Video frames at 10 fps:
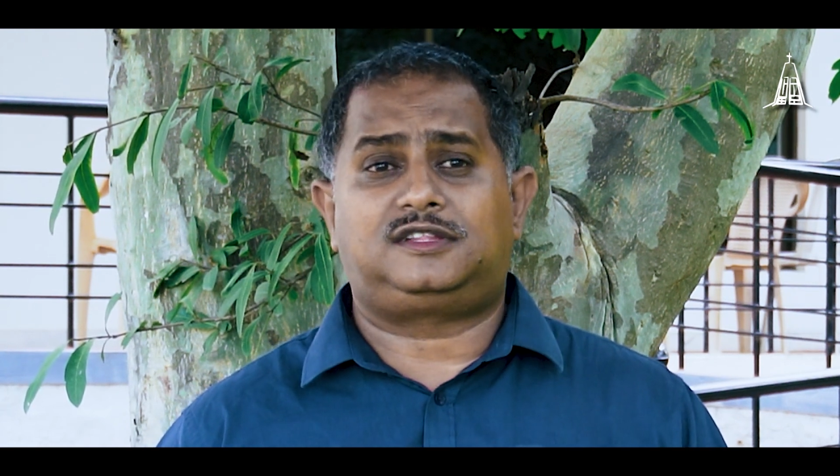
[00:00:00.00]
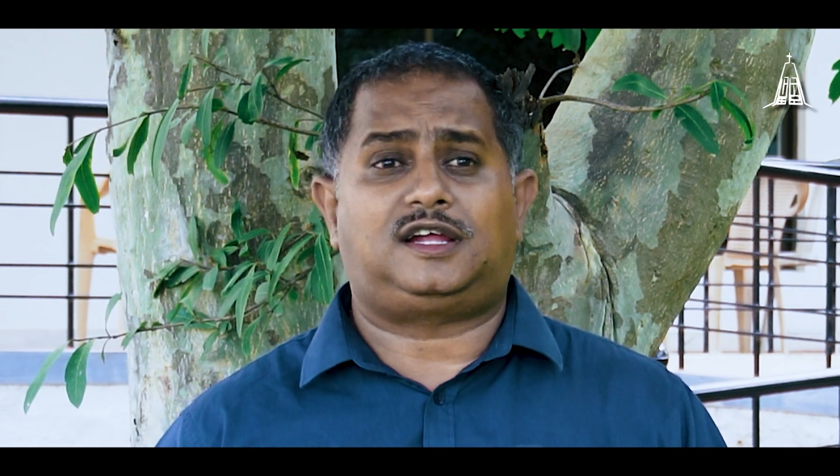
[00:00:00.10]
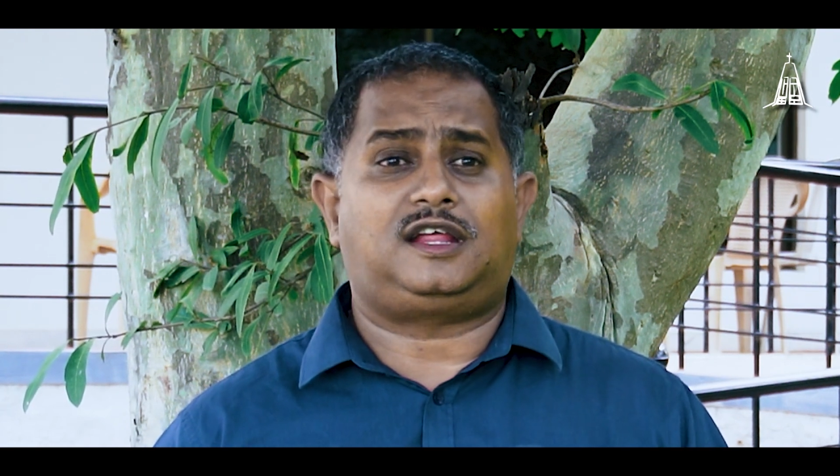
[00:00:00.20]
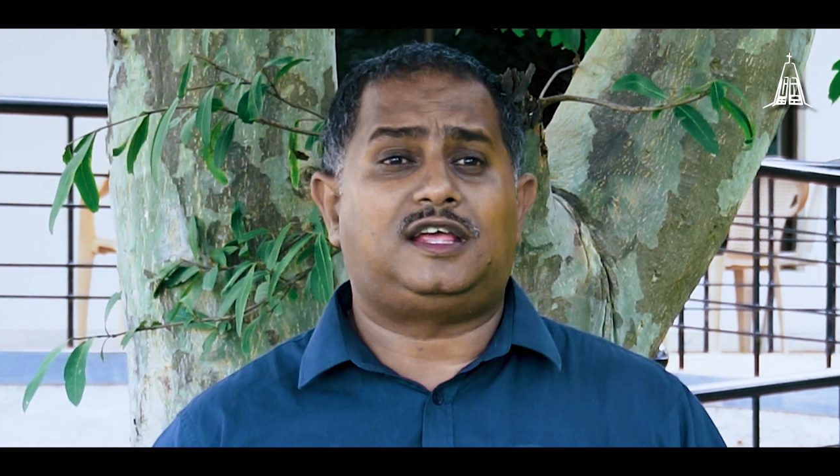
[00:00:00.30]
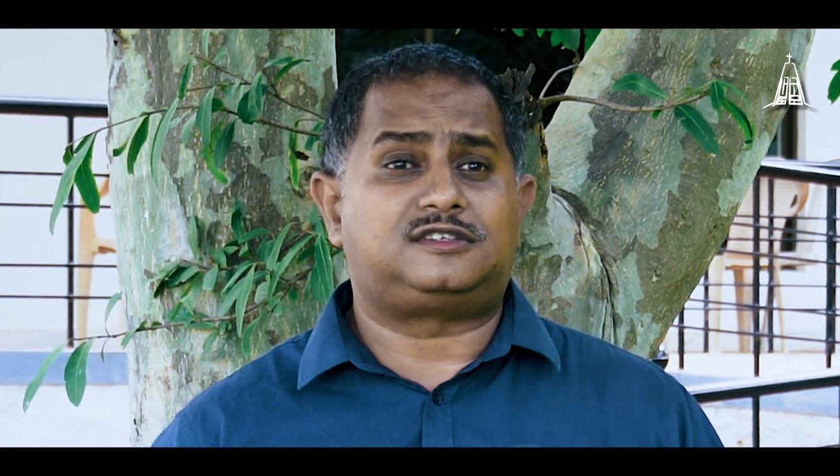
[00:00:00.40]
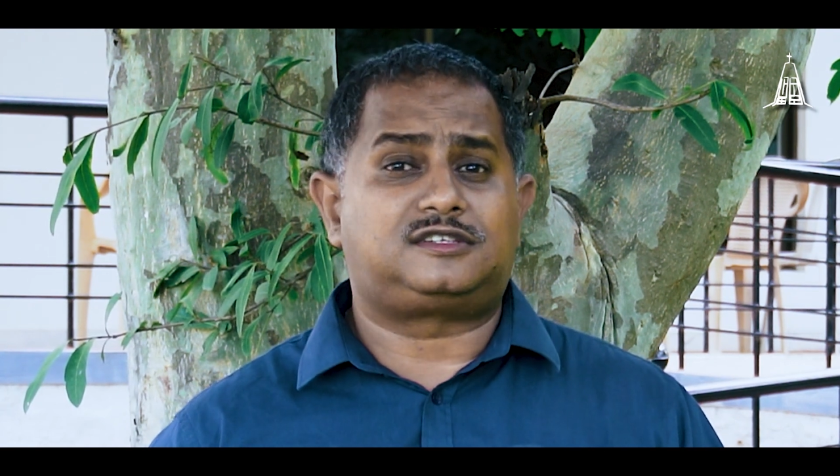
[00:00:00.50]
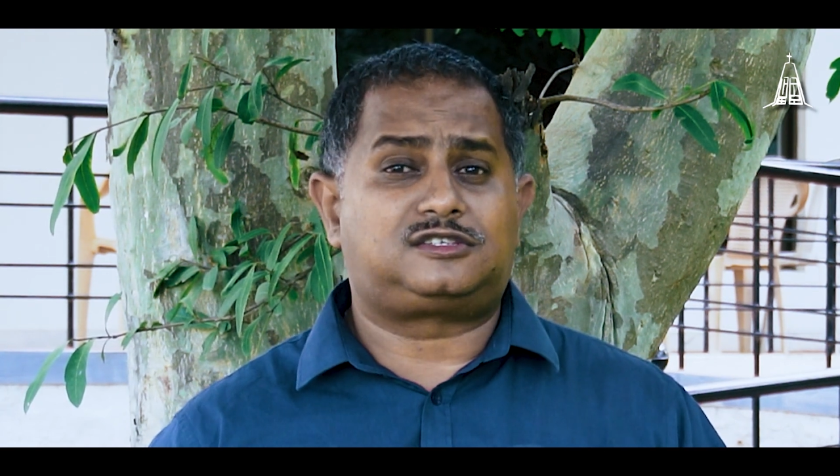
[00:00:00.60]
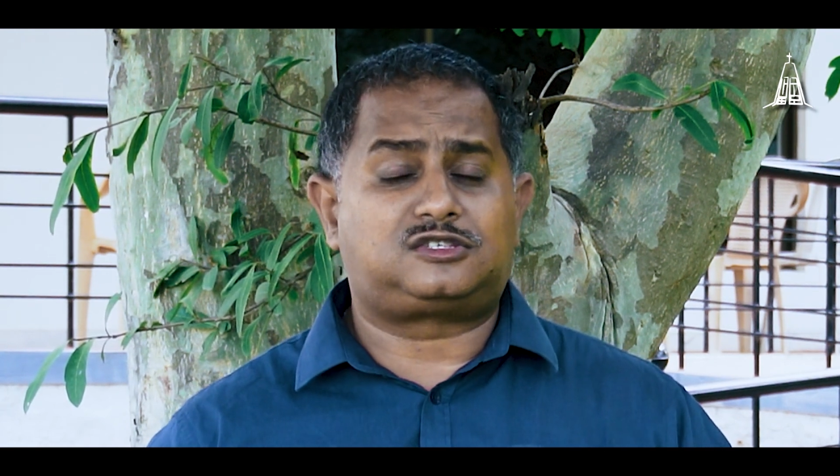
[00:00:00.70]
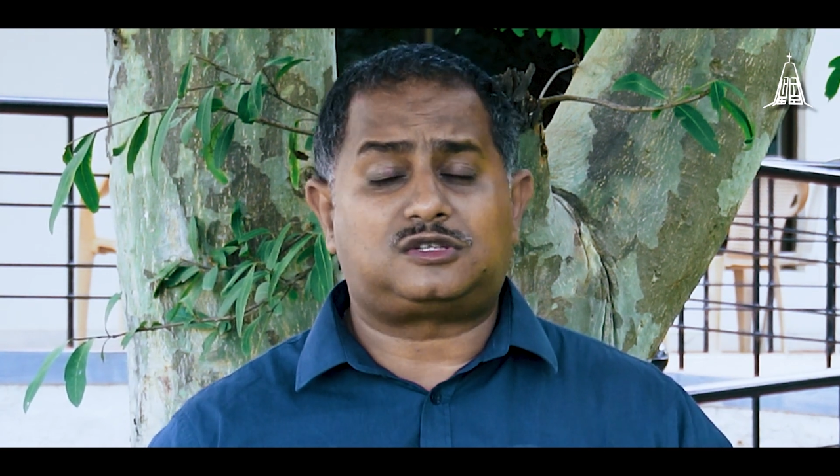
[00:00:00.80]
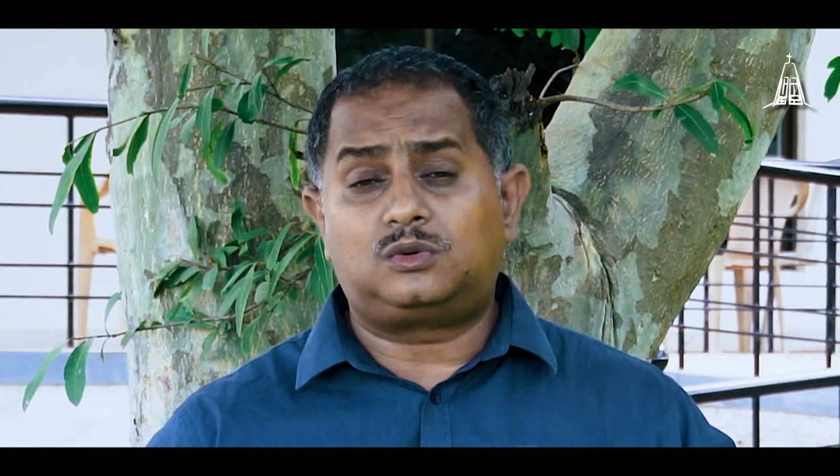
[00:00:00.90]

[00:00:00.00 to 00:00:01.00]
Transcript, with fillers: that is so